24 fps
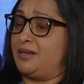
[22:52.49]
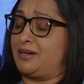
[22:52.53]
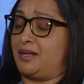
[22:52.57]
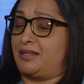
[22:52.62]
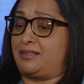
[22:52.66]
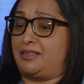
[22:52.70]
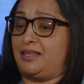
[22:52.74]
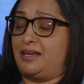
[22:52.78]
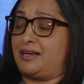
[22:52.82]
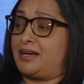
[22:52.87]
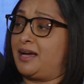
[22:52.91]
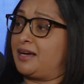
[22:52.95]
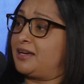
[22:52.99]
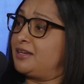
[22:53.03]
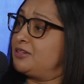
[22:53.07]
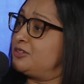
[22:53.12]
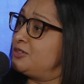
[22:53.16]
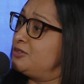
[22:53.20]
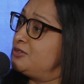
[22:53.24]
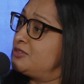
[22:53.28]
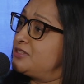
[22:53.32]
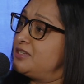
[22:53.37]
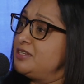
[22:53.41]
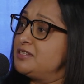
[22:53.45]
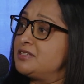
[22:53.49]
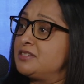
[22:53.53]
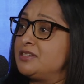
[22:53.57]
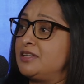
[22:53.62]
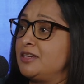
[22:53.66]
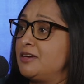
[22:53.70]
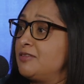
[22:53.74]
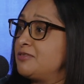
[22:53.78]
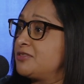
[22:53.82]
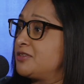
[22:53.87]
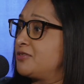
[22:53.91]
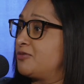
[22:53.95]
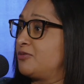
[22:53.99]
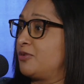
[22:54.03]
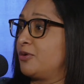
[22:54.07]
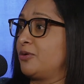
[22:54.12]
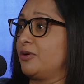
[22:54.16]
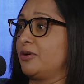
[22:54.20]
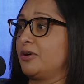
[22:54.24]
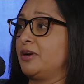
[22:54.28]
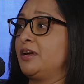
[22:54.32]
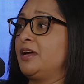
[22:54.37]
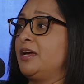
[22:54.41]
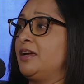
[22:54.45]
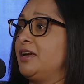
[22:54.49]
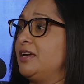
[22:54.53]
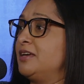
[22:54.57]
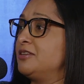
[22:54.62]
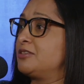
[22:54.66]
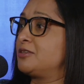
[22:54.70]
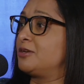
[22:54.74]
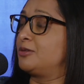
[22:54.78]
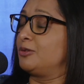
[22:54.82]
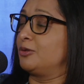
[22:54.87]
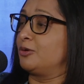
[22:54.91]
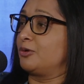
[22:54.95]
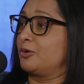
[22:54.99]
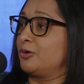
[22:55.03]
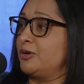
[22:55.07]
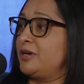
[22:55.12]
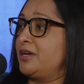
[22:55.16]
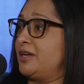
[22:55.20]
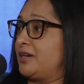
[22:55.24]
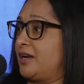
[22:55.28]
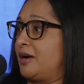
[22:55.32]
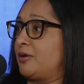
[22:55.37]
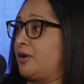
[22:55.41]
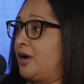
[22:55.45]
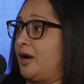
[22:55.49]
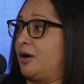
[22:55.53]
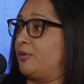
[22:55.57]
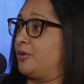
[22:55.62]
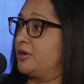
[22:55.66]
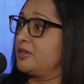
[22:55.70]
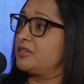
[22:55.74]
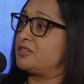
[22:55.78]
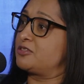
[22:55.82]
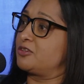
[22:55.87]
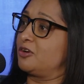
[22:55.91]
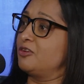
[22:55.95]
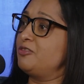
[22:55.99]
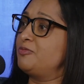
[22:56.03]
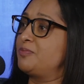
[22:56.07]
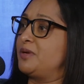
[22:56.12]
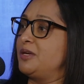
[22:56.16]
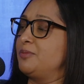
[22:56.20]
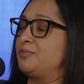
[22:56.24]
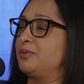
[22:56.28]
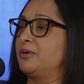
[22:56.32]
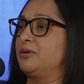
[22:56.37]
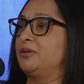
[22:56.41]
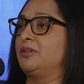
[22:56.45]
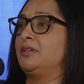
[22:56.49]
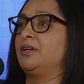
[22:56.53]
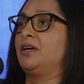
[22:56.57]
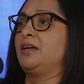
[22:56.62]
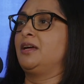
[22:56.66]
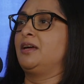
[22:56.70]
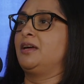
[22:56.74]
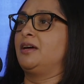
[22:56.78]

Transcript: and I think I could use these gifts for his glory, and I want to serve people.